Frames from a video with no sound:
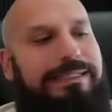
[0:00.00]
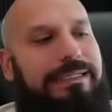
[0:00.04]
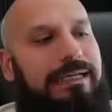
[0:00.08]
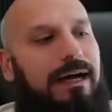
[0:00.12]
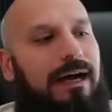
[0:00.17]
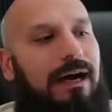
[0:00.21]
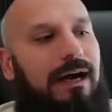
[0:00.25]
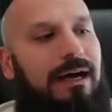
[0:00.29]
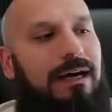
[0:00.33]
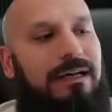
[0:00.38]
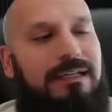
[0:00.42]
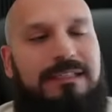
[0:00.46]

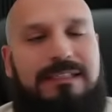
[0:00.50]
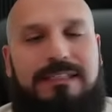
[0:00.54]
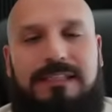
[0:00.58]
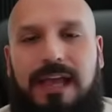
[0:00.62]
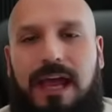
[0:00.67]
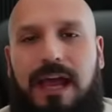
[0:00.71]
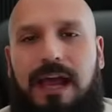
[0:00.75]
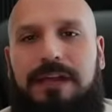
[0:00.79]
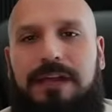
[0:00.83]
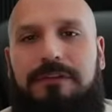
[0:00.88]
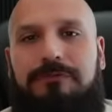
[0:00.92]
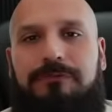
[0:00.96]

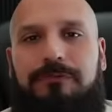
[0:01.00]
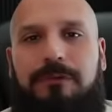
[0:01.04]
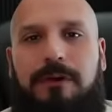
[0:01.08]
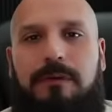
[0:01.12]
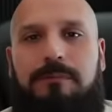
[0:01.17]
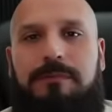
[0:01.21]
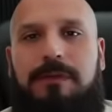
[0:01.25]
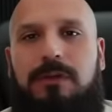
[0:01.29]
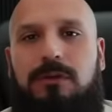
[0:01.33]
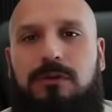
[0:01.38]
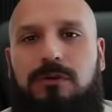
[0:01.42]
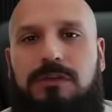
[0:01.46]
Aside from
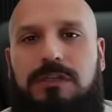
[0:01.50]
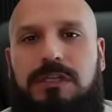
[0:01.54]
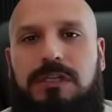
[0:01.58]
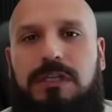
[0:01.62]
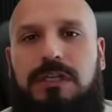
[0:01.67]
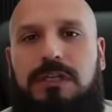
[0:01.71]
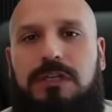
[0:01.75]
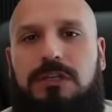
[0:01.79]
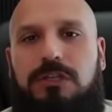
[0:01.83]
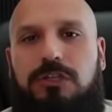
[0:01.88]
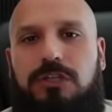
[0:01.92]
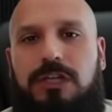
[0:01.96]
using
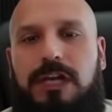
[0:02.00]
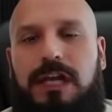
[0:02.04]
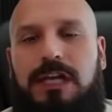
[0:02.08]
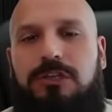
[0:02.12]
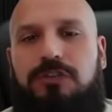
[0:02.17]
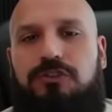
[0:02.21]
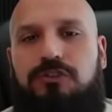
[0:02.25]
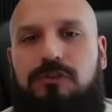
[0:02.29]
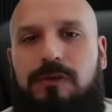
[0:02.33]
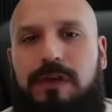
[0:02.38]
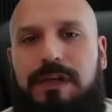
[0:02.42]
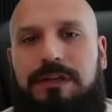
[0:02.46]
exchange
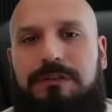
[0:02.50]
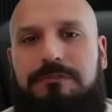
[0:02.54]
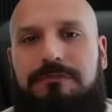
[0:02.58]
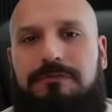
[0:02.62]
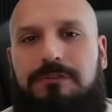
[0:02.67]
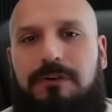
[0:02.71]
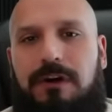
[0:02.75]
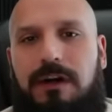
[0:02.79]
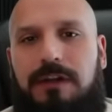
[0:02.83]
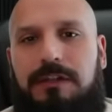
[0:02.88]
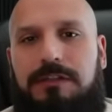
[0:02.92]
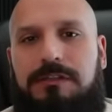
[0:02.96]
traded
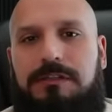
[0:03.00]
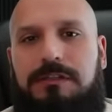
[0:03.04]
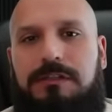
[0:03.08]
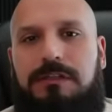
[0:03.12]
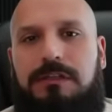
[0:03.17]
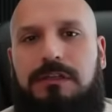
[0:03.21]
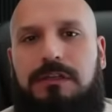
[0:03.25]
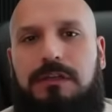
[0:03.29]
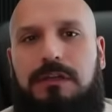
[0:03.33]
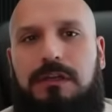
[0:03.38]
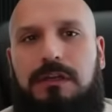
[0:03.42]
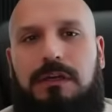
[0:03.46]
funds,
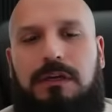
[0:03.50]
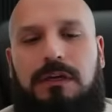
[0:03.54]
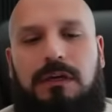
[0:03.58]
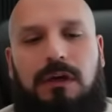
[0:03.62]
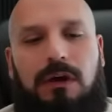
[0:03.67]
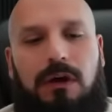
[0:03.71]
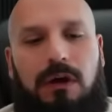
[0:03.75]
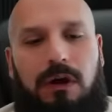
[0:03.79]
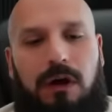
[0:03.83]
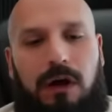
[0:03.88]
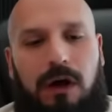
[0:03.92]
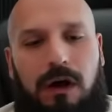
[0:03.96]

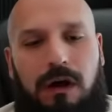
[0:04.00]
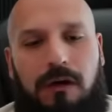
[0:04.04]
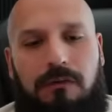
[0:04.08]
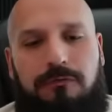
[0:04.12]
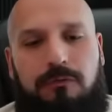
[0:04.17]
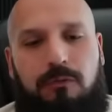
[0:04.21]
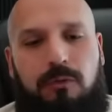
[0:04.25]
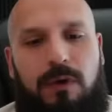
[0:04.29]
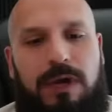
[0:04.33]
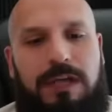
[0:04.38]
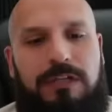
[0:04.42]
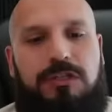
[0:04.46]
of
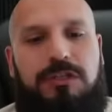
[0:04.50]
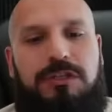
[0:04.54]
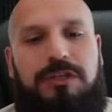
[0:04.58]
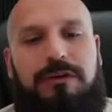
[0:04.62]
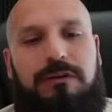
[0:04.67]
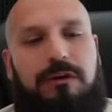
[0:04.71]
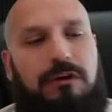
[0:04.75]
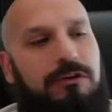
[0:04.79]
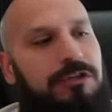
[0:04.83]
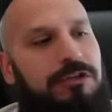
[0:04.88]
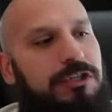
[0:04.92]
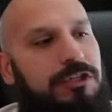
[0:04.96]
which there
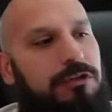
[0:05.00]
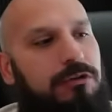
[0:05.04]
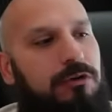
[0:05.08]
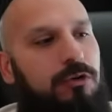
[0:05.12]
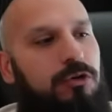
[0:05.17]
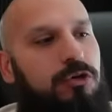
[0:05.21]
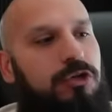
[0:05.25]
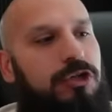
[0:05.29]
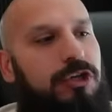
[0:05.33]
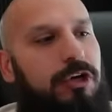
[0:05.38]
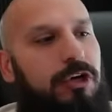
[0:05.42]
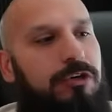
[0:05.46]
are 0
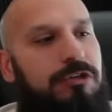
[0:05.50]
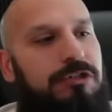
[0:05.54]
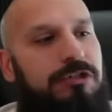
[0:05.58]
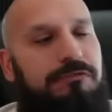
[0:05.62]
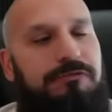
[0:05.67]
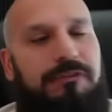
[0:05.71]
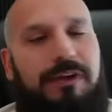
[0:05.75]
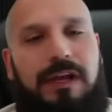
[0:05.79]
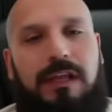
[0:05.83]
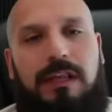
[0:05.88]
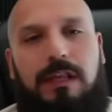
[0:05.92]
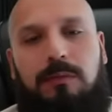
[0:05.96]
shares
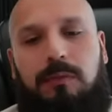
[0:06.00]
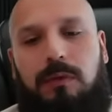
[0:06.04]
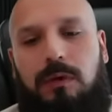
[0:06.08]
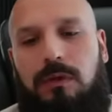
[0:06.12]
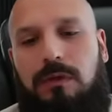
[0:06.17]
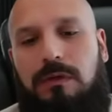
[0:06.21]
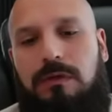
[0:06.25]
available